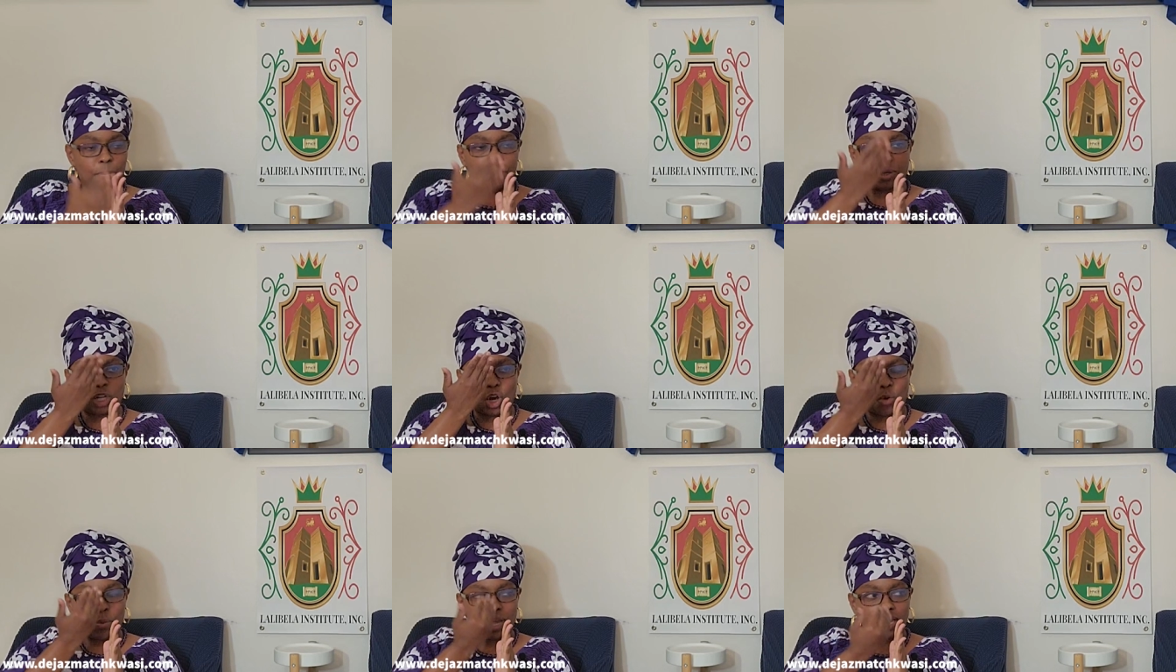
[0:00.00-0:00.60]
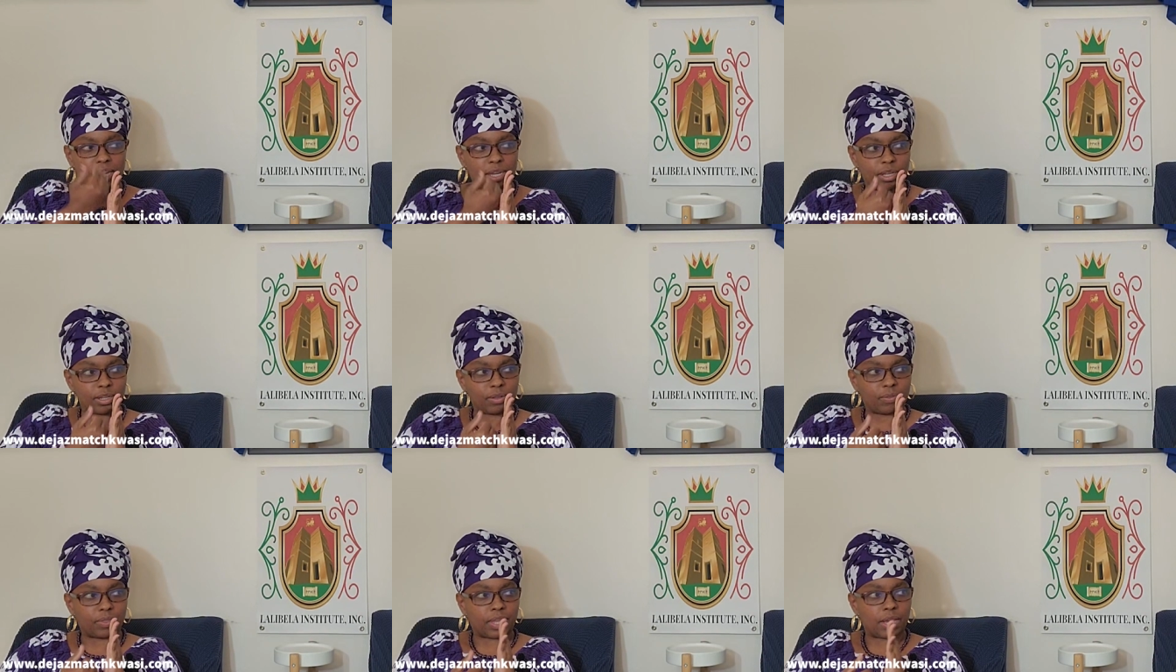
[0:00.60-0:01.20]
blowing
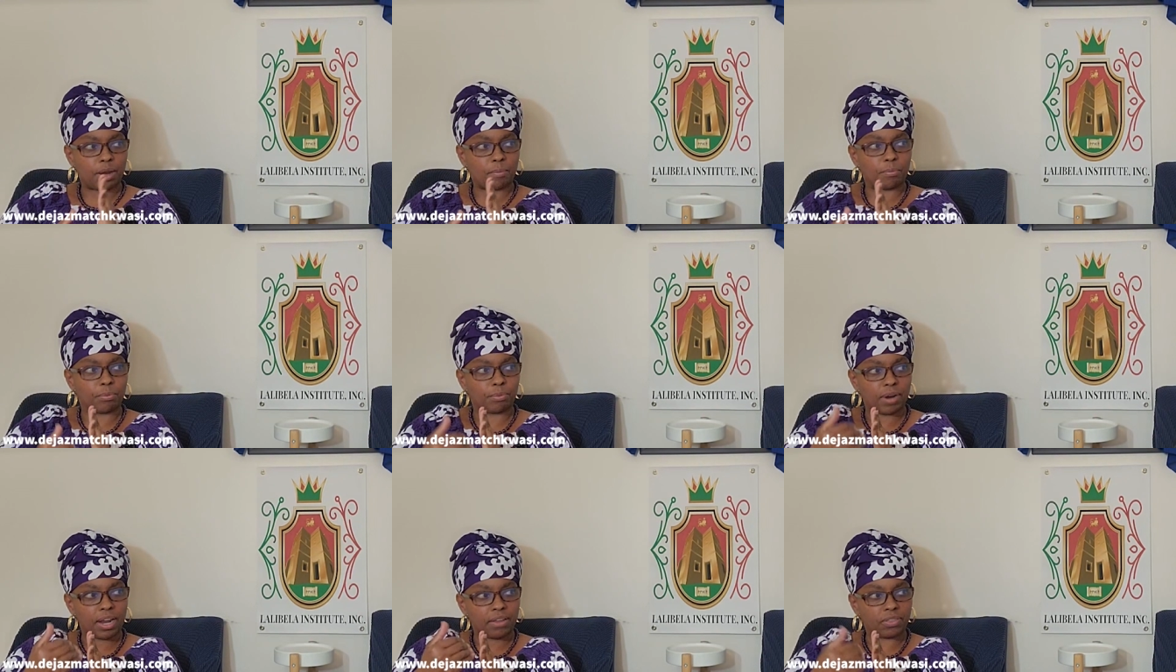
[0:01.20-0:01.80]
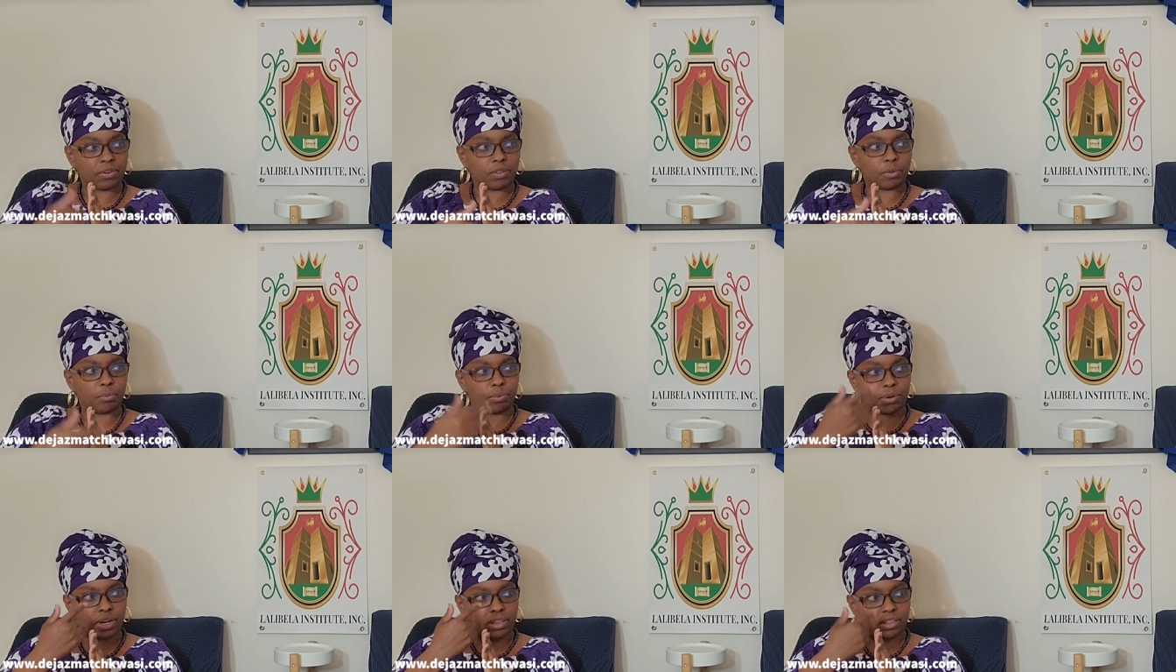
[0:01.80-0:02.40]
their breath or the
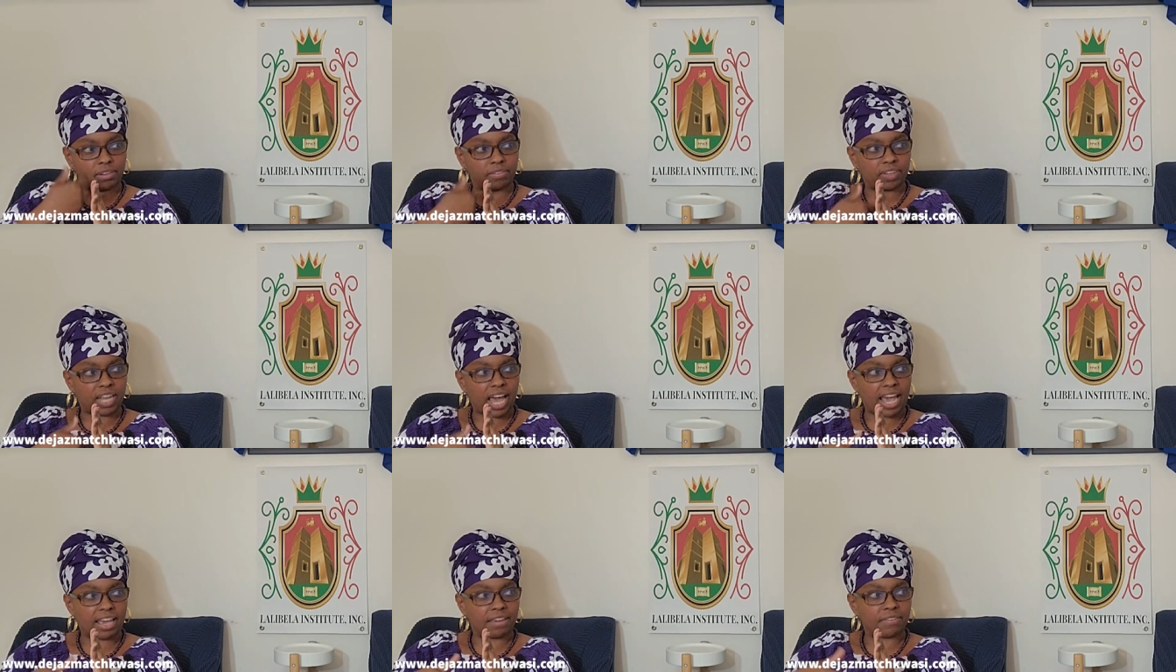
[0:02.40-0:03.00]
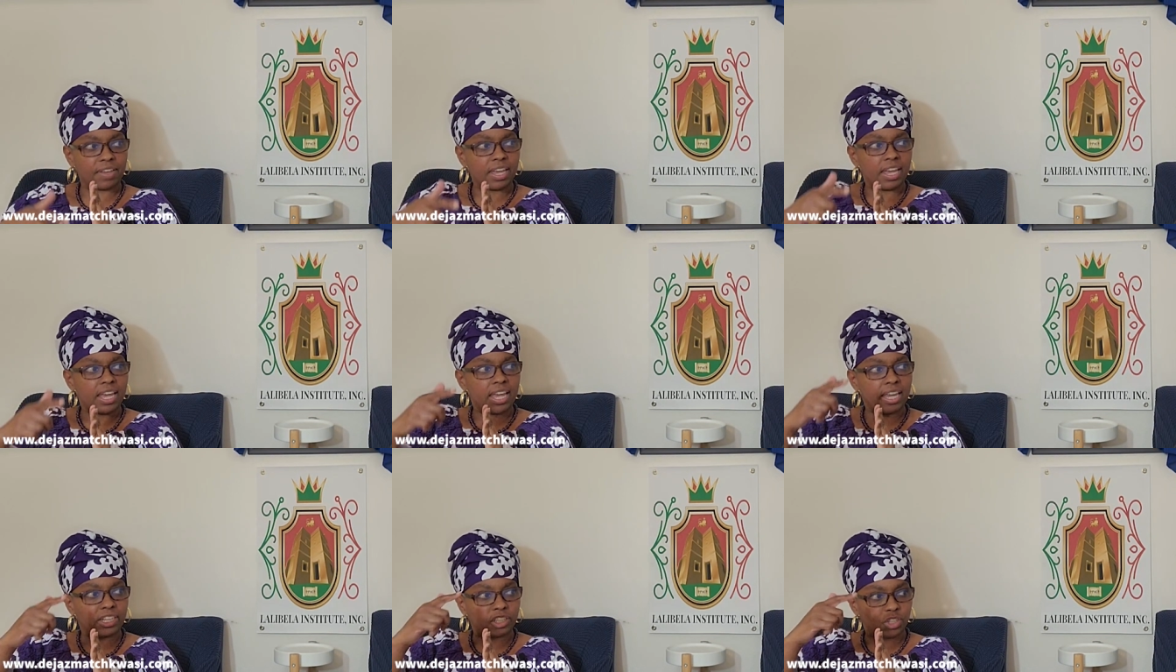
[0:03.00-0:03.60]
breath of life
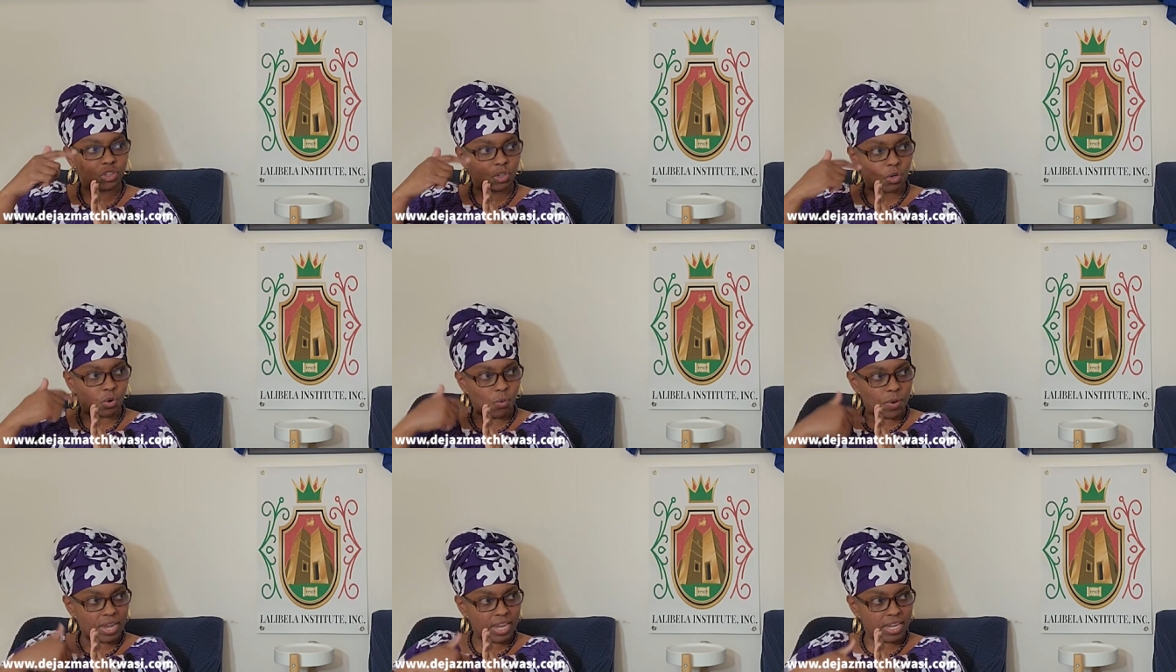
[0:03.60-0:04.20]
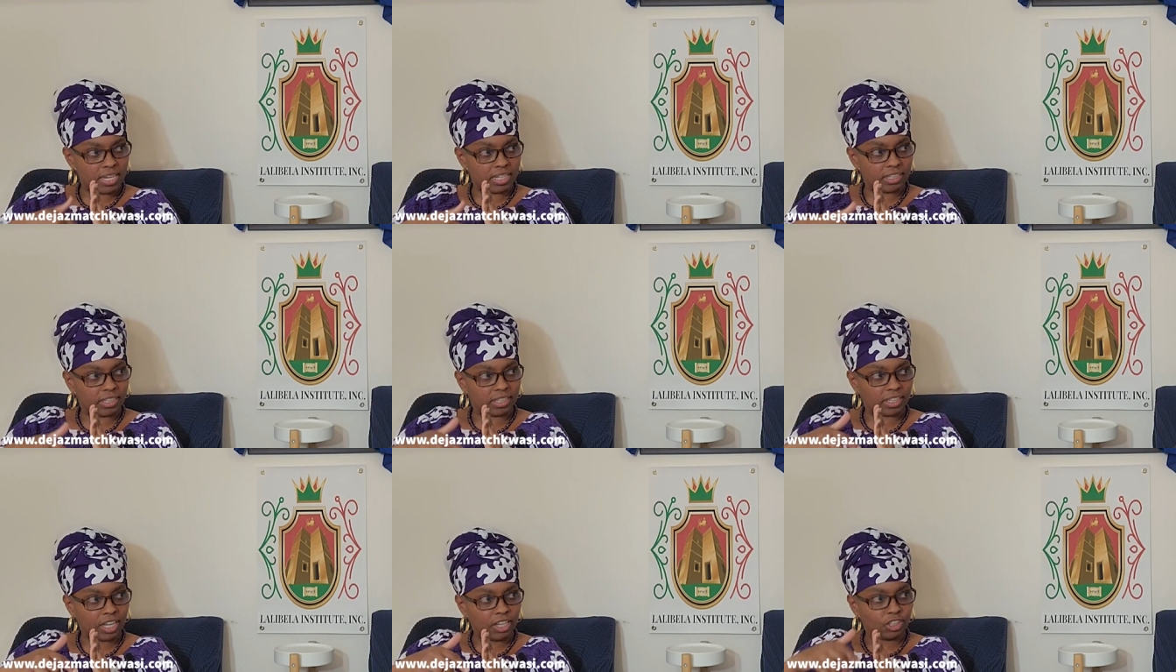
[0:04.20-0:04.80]
into the
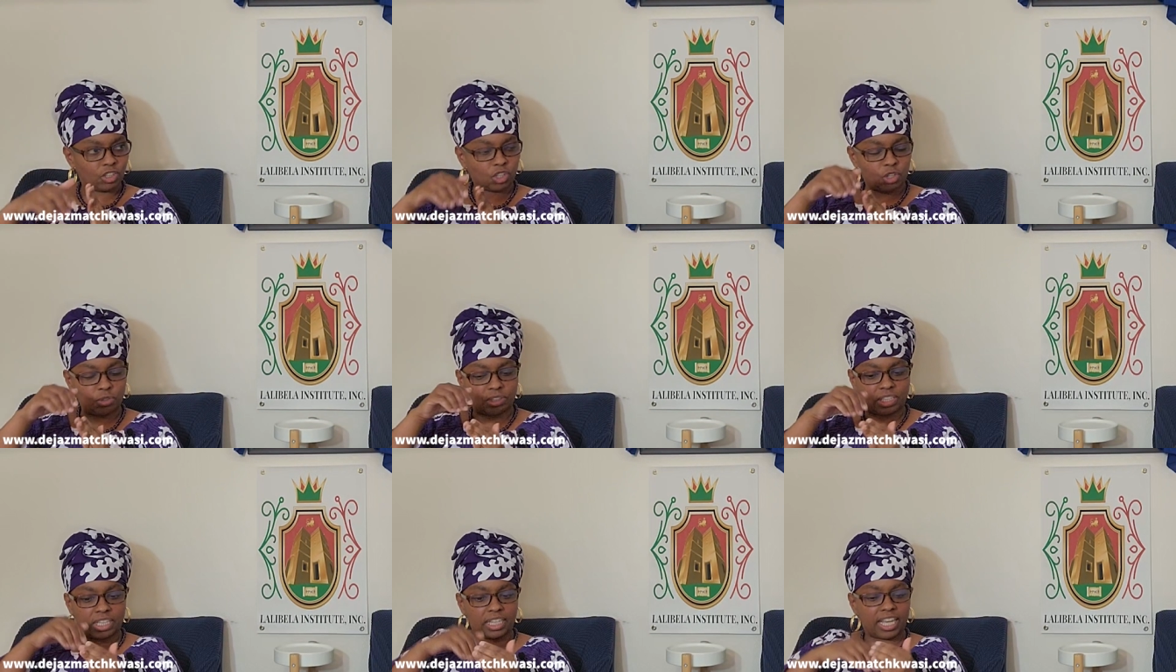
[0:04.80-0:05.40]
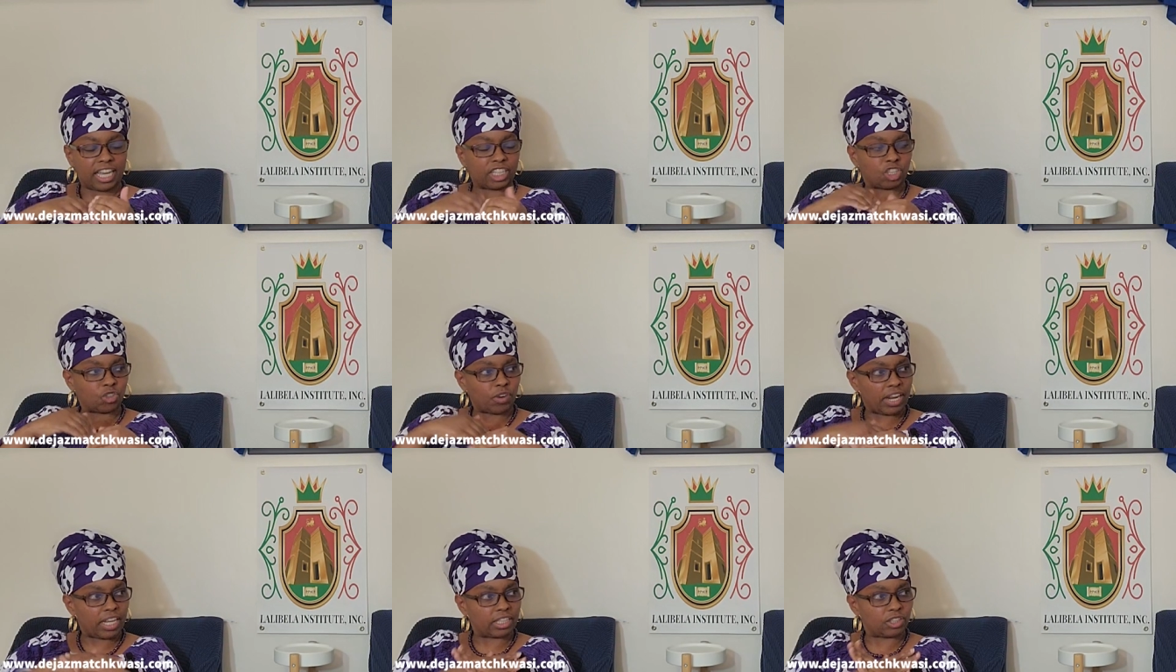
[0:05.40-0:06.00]
queens. Mm. So you mm-hmm. see that
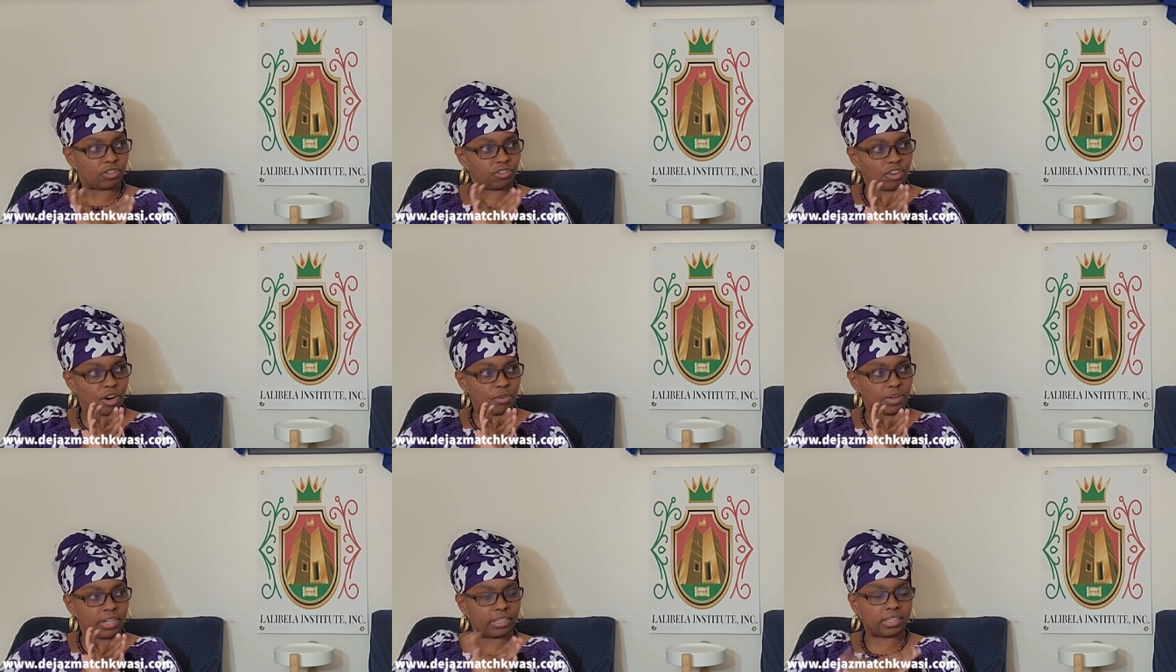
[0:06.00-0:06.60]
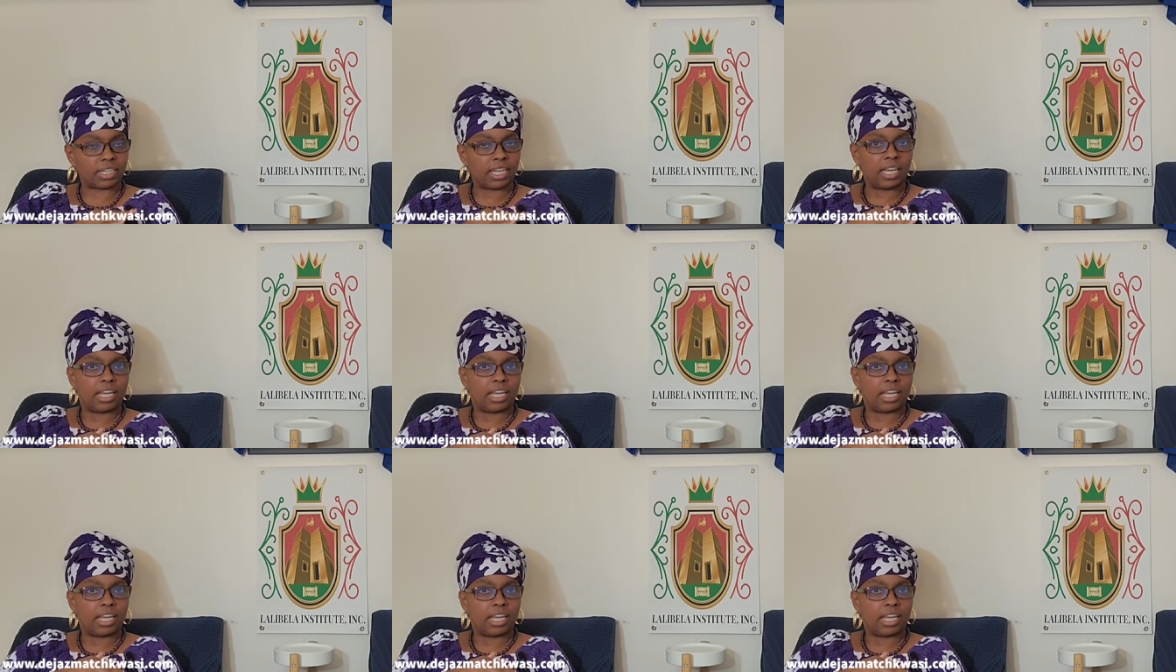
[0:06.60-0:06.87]
transference.